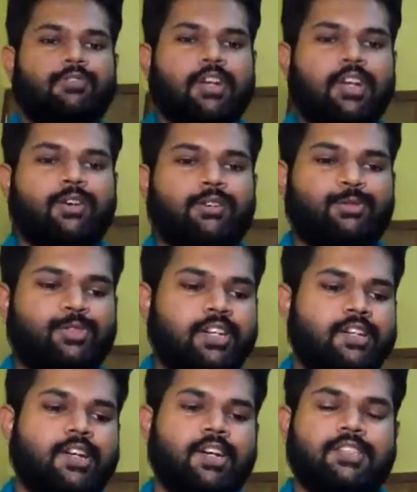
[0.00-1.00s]
I'll quickly go through
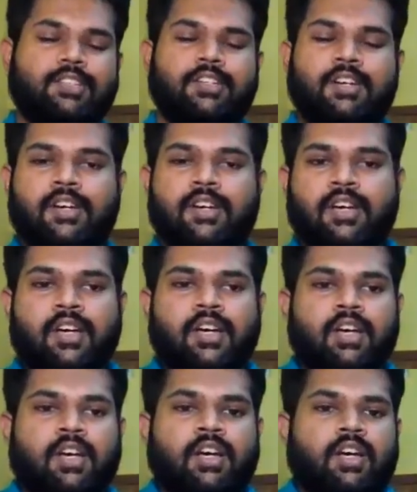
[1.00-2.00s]
the introduction.
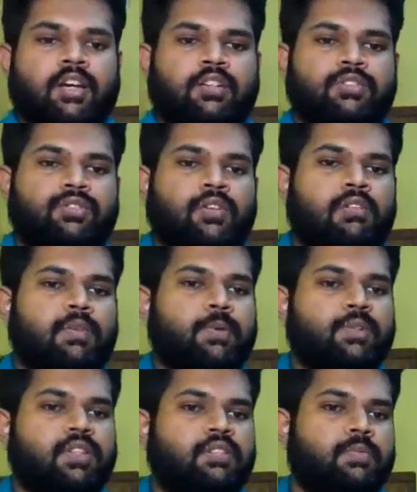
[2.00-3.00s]
So
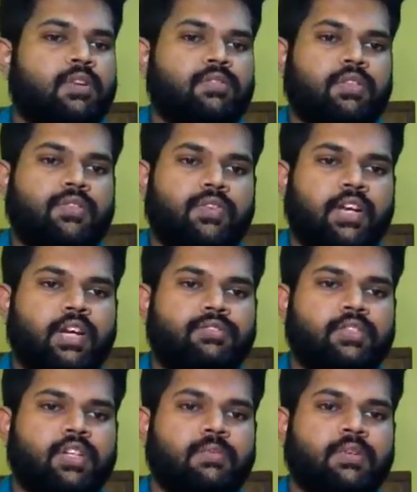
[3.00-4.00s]
our project belongs to the
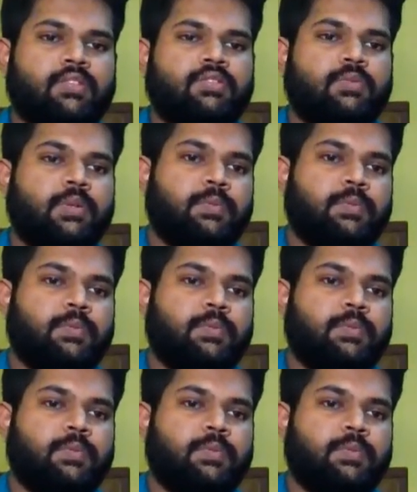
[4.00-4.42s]
field of genomics.